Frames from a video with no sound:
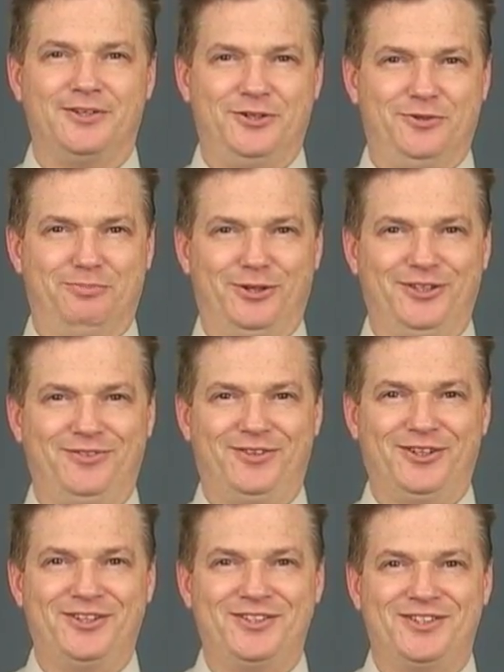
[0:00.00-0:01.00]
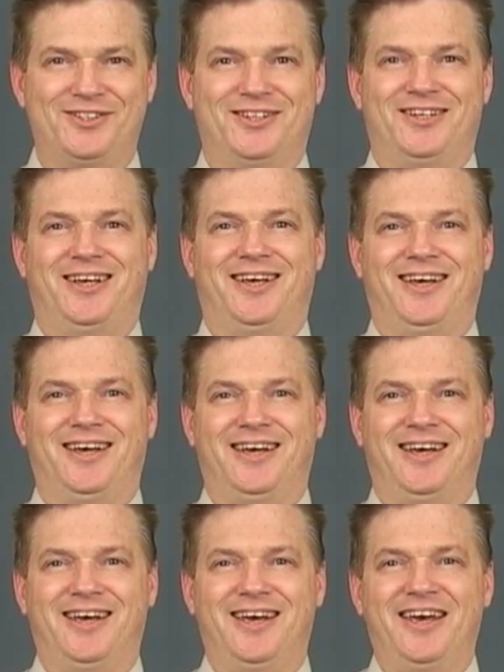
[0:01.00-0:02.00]
Do you believe this?
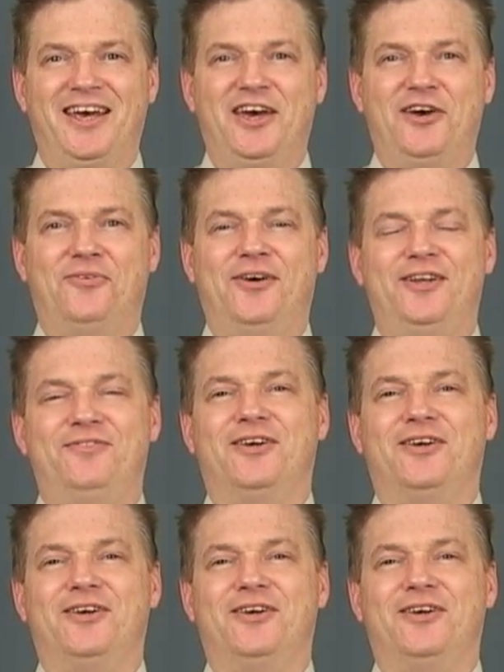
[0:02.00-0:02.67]
Well,